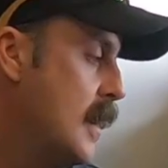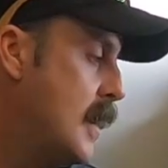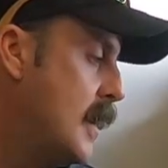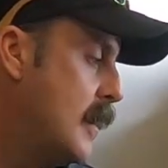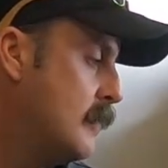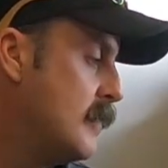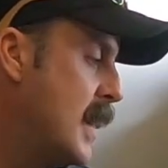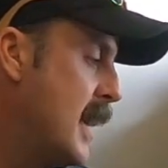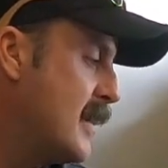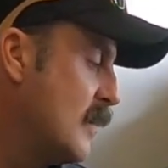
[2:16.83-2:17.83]

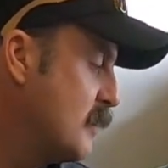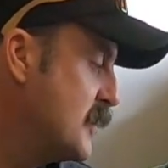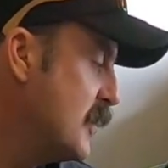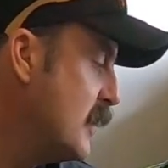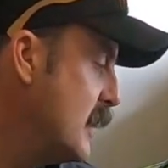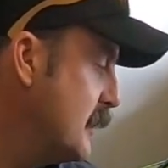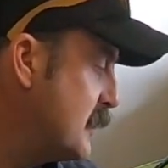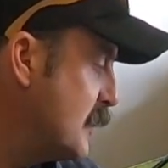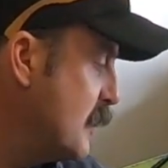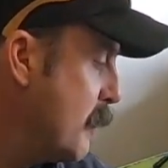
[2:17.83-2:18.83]
I had an opportunity
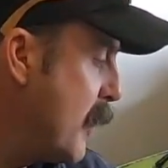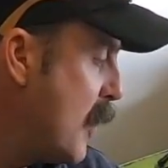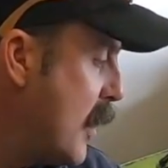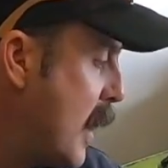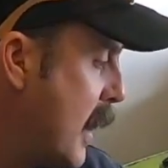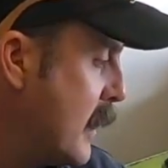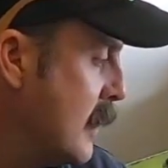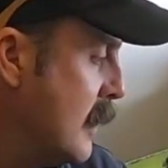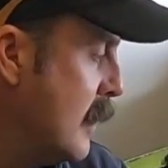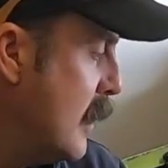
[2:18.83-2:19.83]
to buy
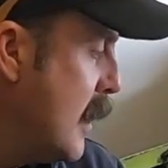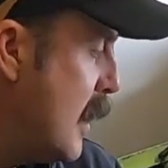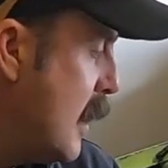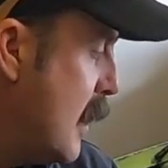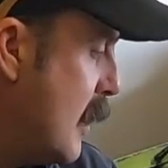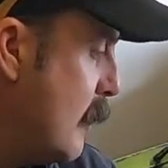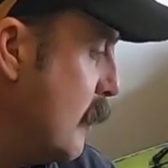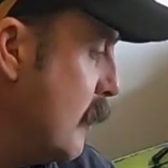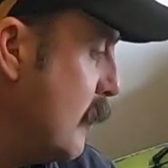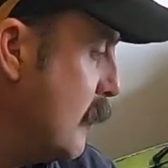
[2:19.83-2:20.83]

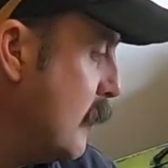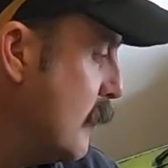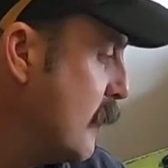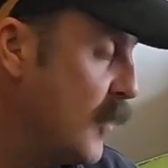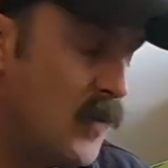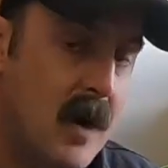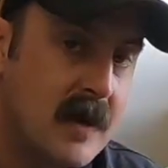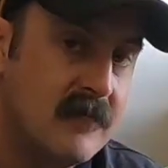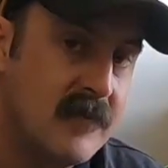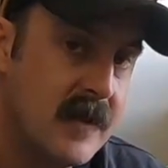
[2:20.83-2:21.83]
the
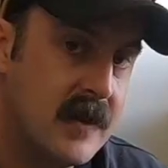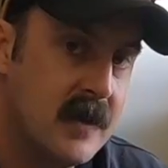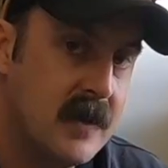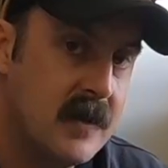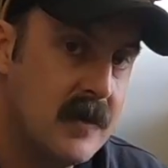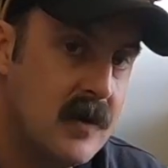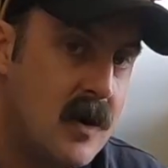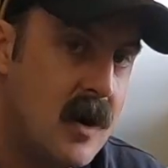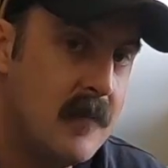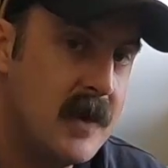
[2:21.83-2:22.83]
one for the
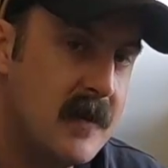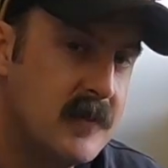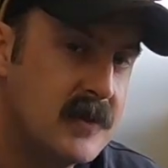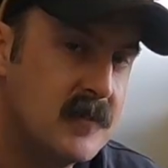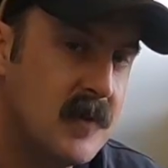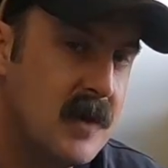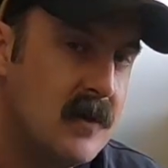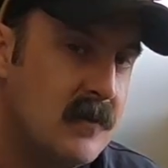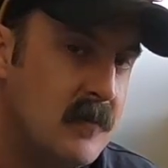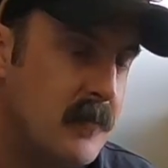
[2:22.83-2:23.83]
high beam as
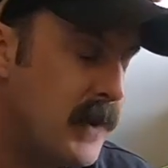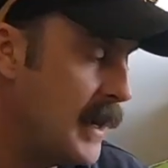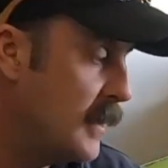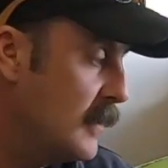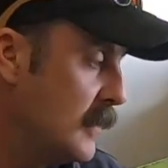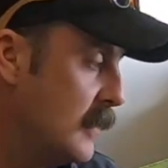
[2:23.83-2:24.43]
well, but